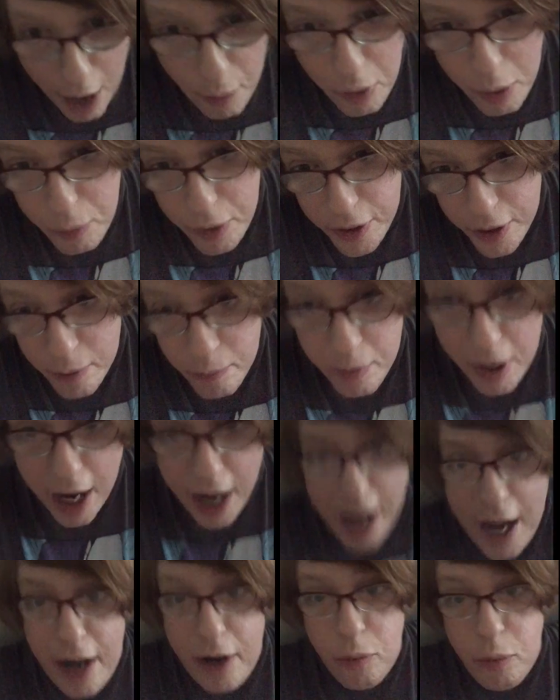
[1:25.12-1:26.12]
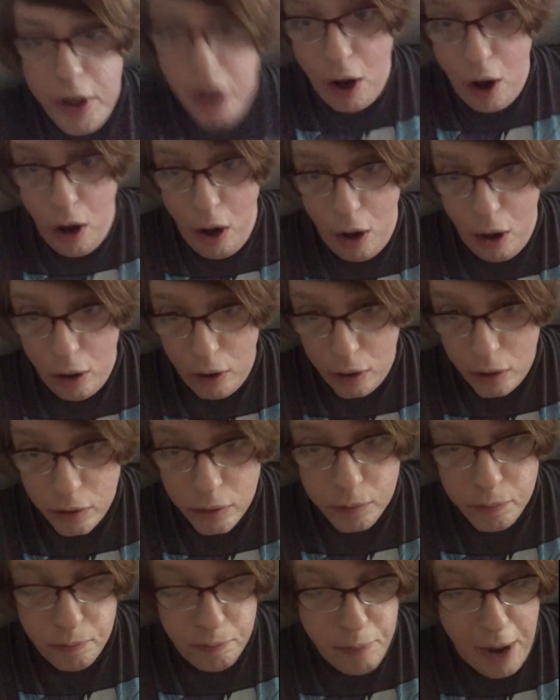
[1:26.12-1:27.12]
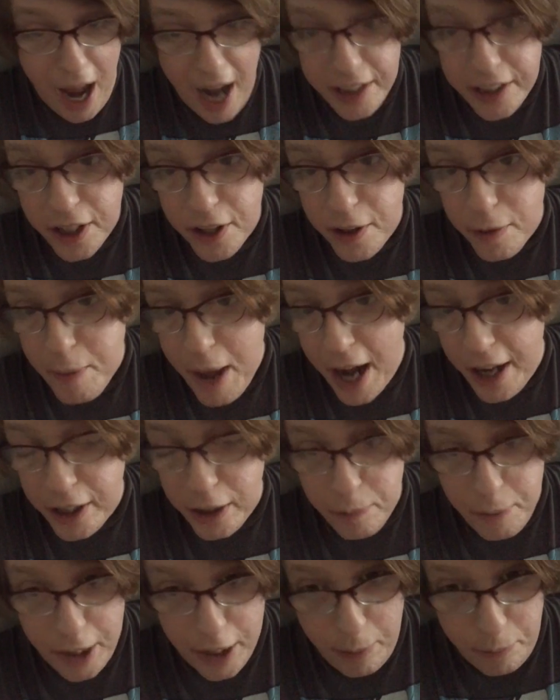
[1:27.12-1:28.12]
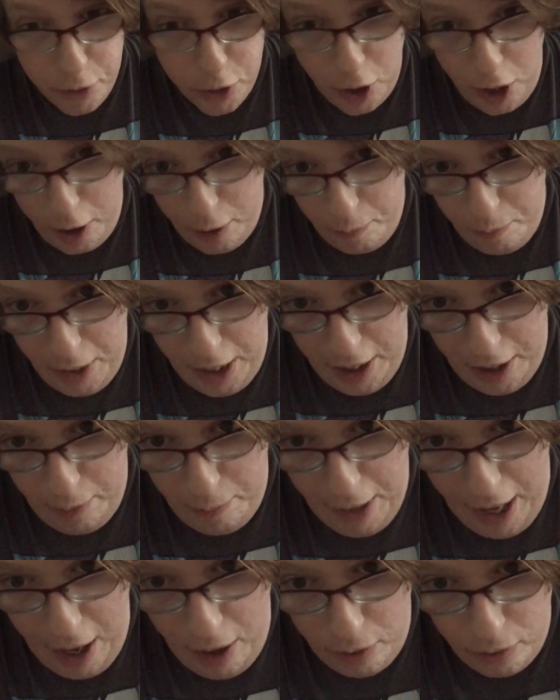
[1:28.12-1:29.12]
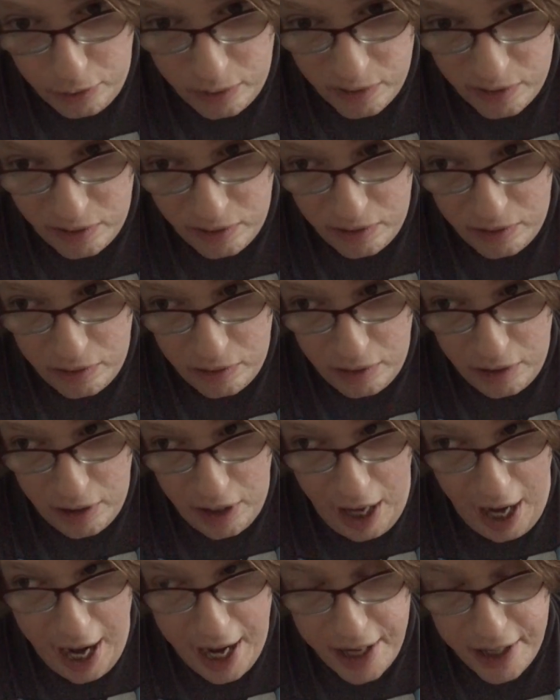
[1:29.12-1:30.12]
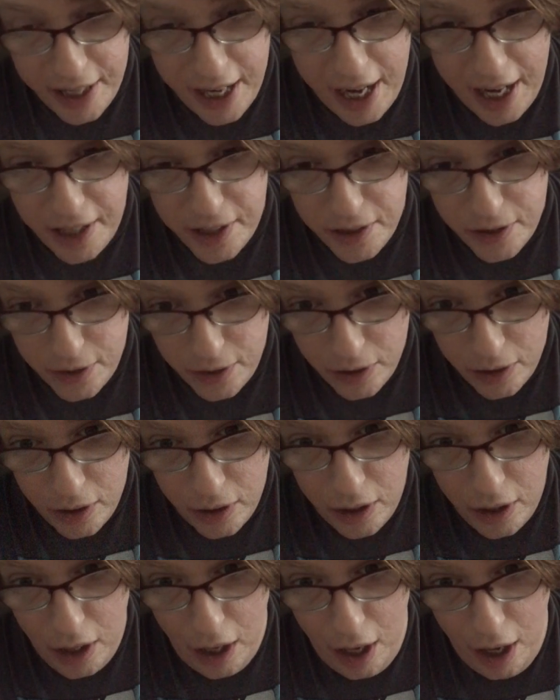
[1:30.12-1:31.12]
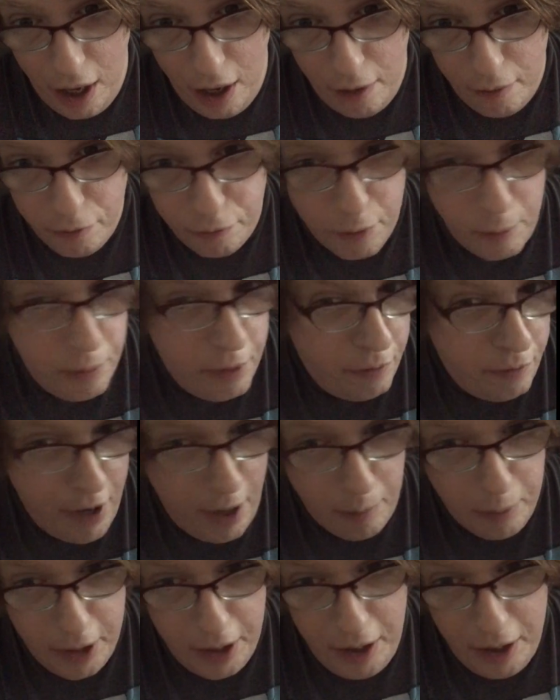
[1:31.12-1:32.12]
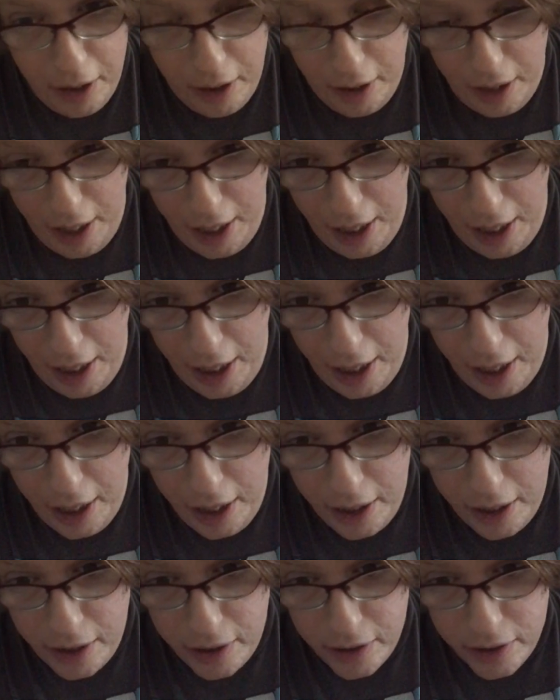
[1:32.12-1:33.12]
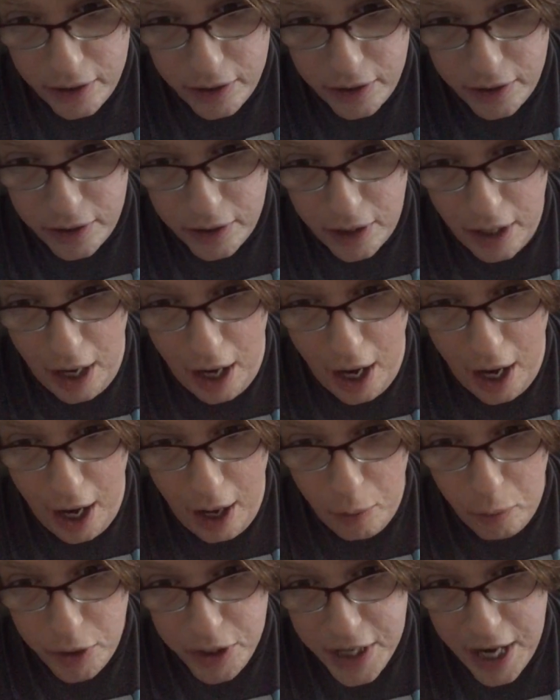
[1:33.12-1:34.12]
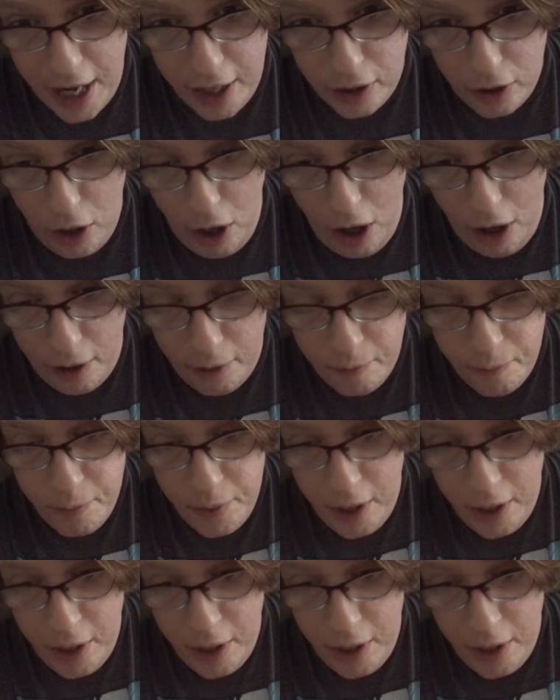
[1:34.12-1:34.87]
I went with them and we all packed into the back of the pickup truck, me and about eight kids uh, from the family. And I would tag along.